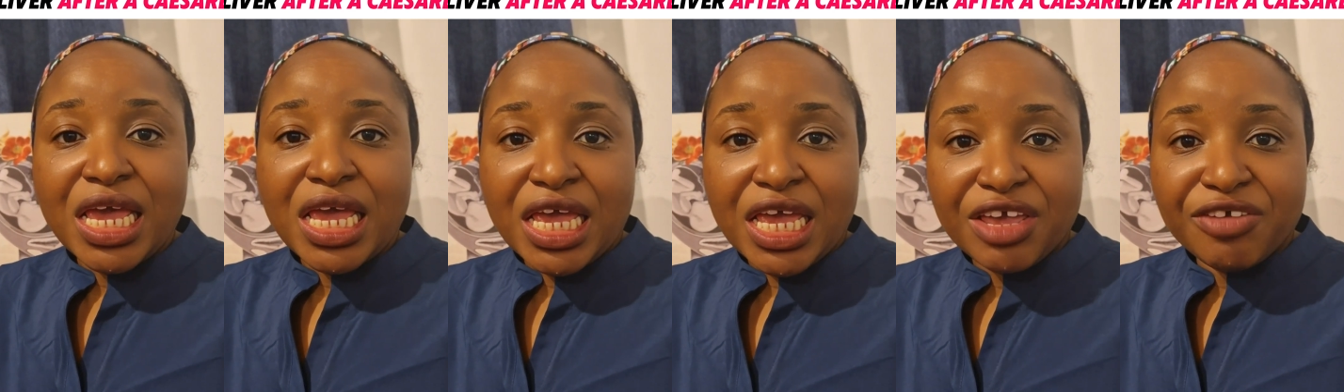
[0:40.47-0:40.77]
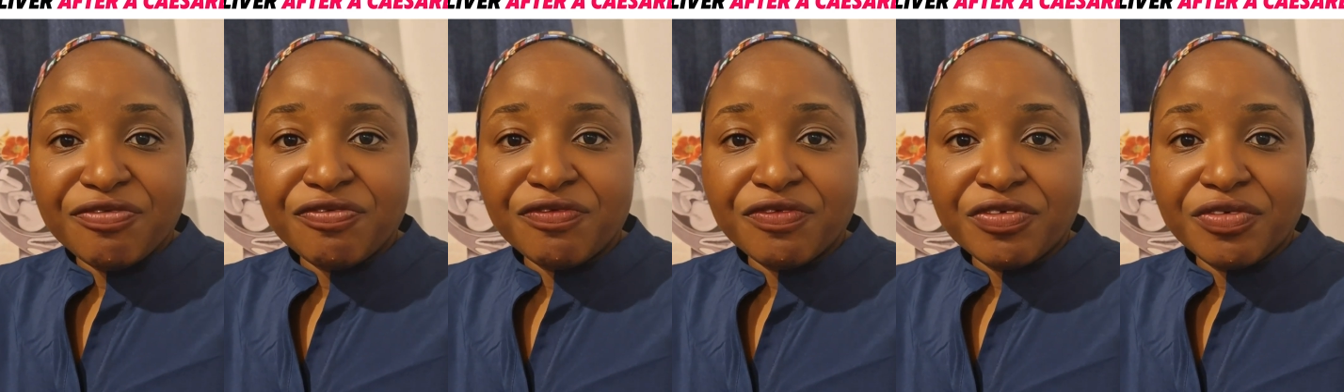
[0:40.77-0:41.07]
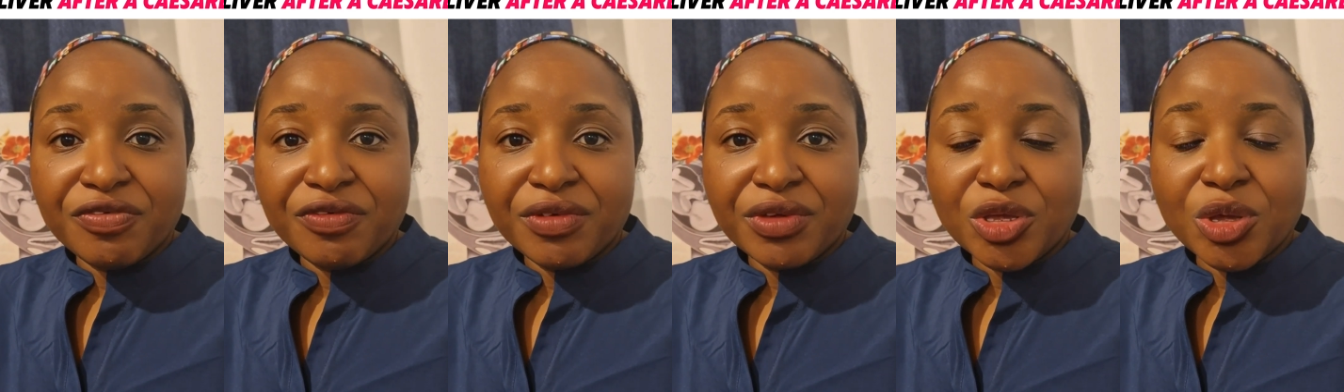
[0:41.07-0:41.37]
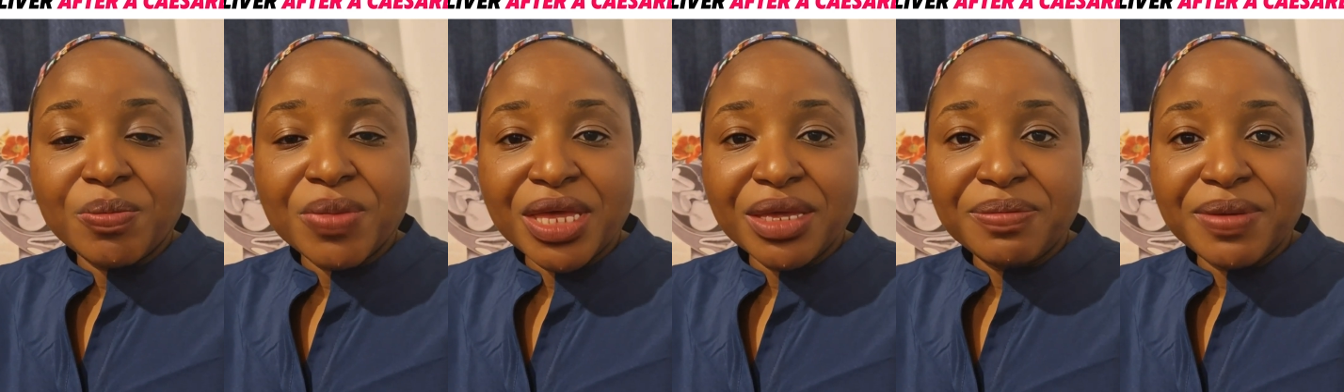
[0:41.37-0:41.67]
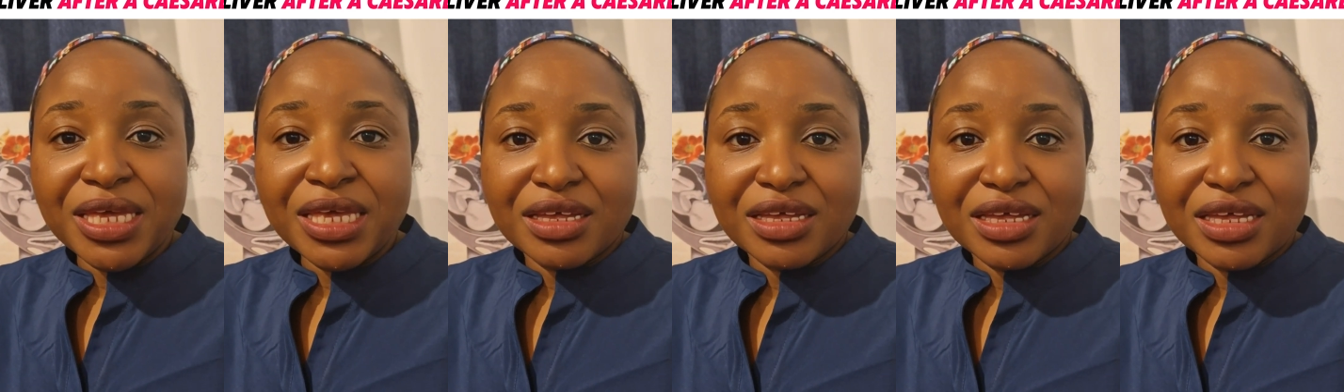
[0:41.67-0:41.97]
if your
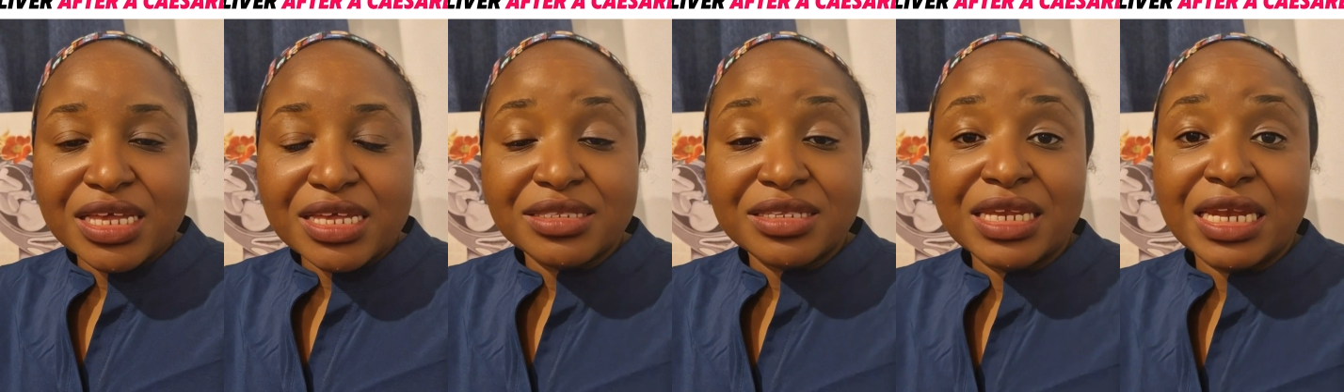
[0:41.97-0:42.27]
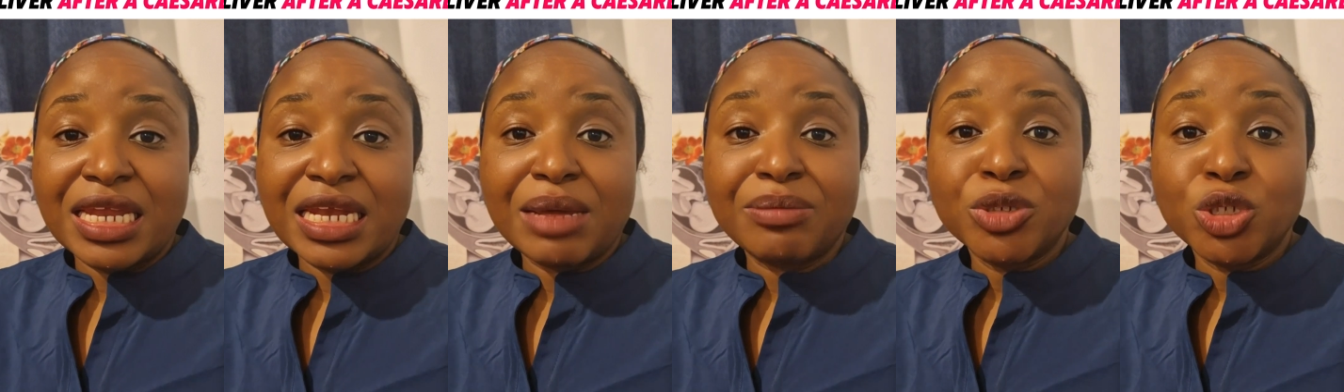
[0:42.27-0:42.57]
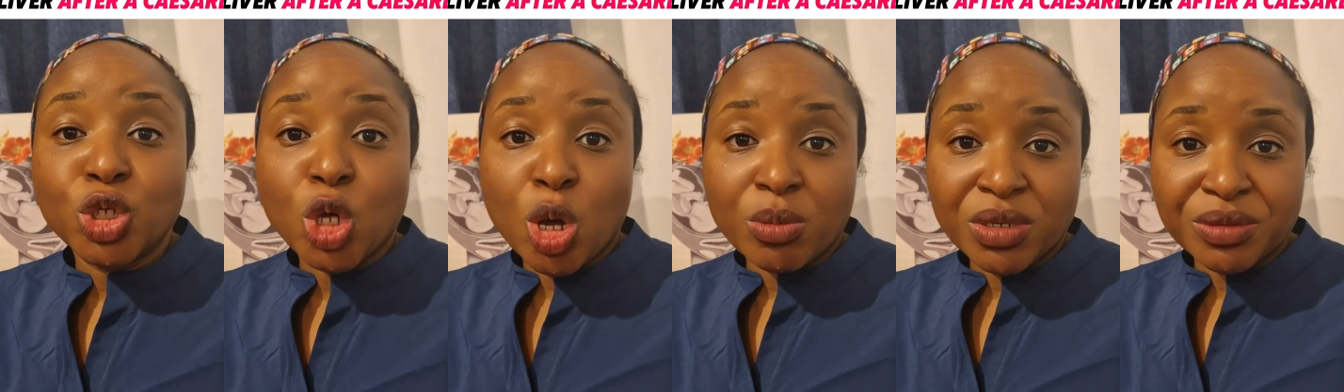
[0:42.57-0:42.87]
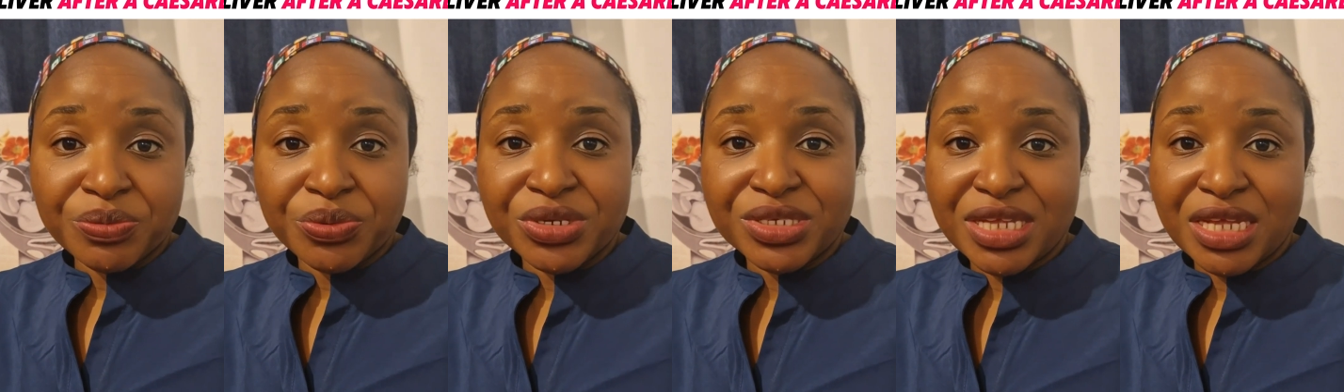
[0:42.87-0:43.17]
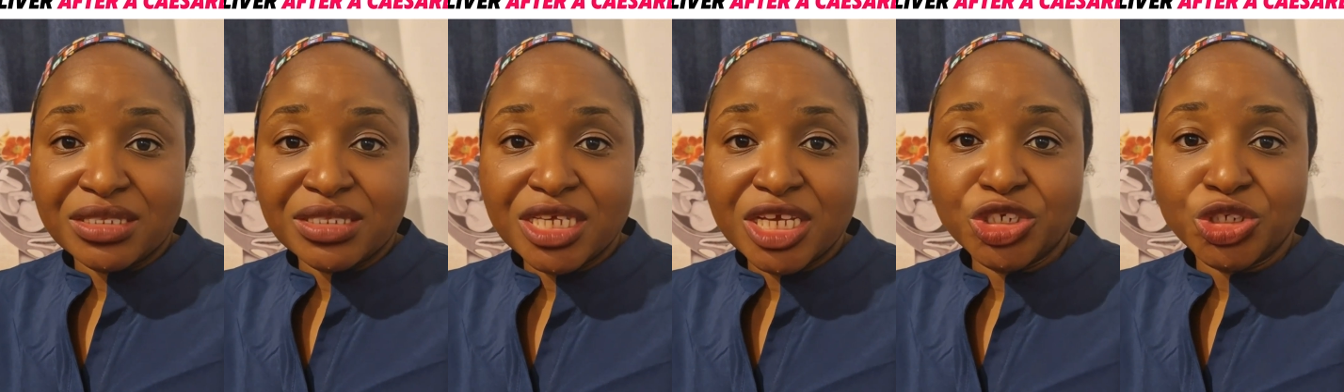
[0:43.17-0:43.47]
baby is in an abnormal
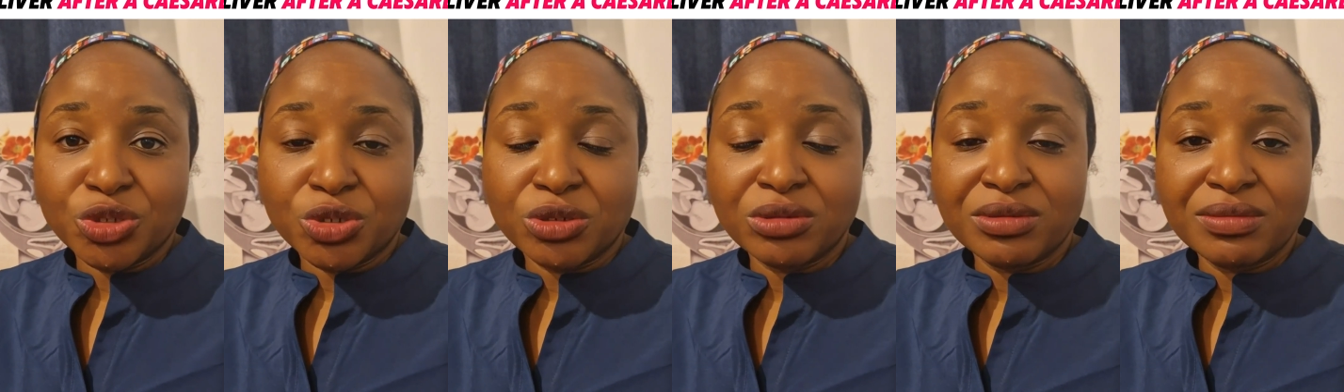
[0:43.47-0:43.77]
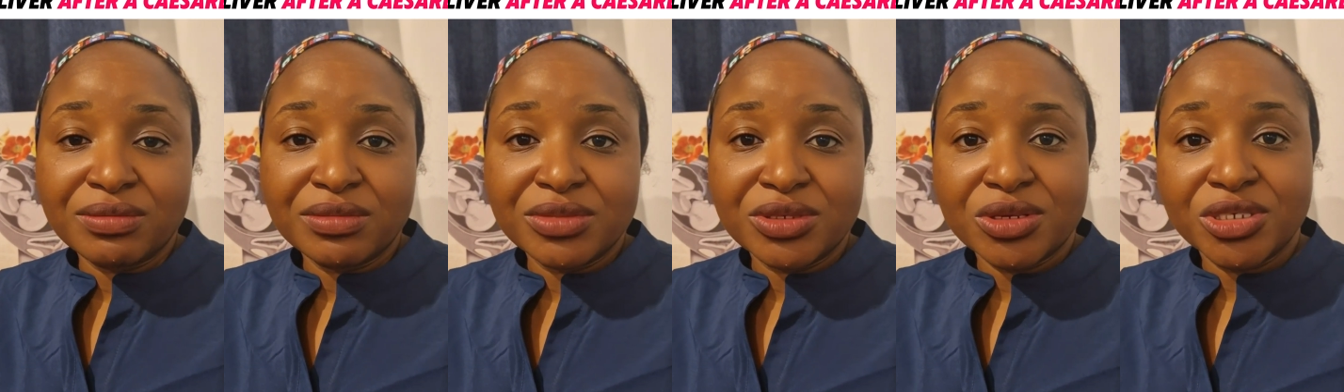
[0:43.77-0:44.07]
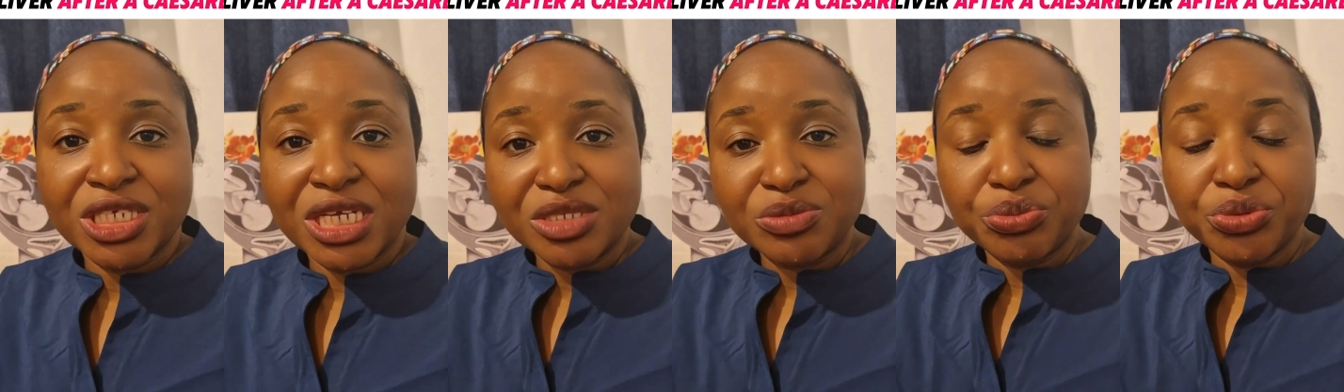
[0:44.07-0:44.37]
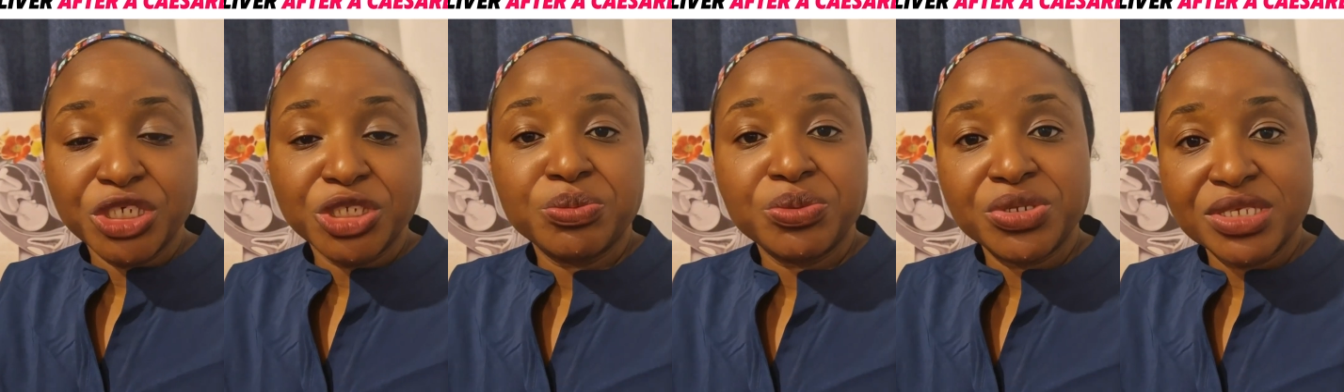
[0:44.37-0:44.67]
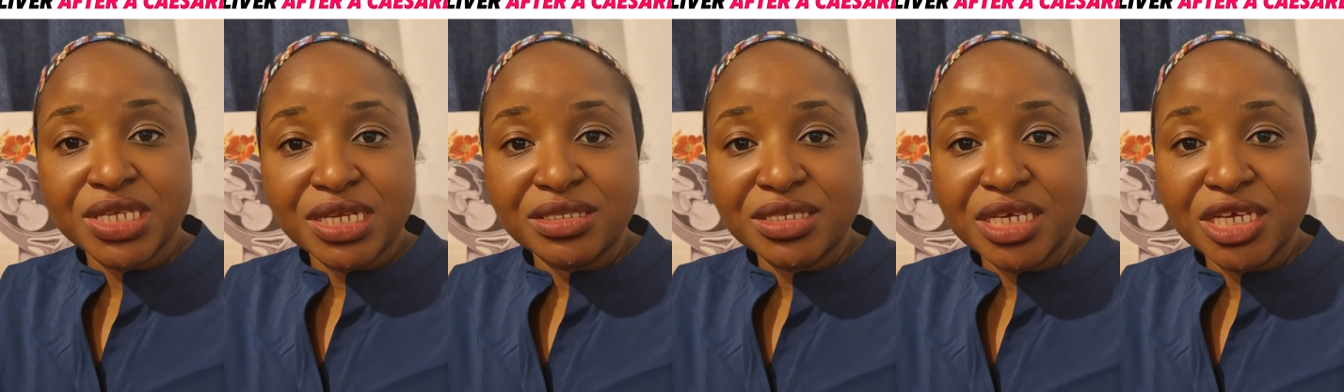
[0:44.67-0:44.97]
presentation, such as breech
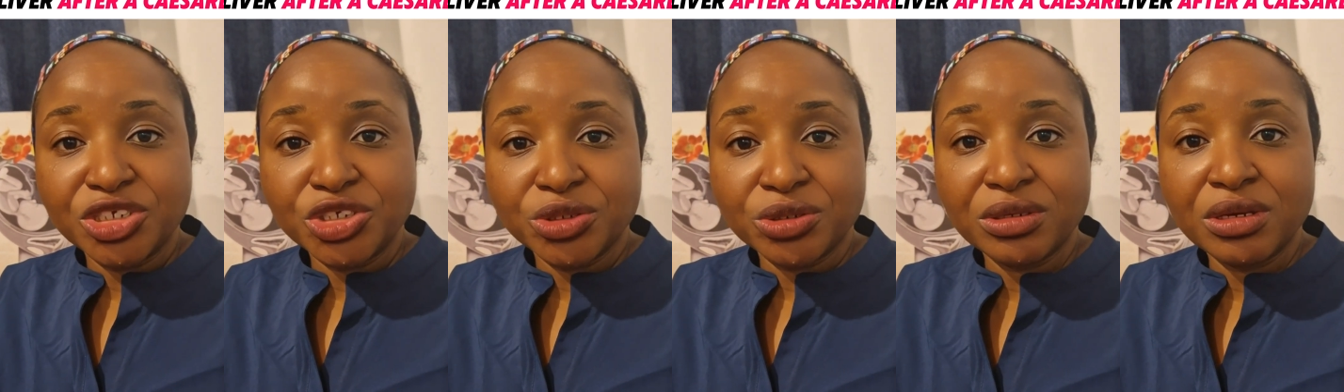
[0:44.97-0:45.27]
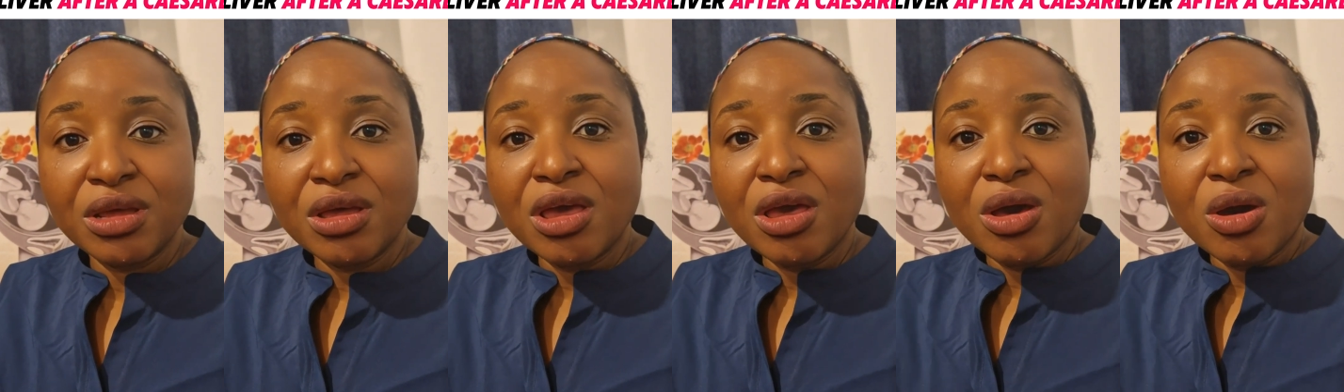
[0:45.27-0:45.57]
presentation,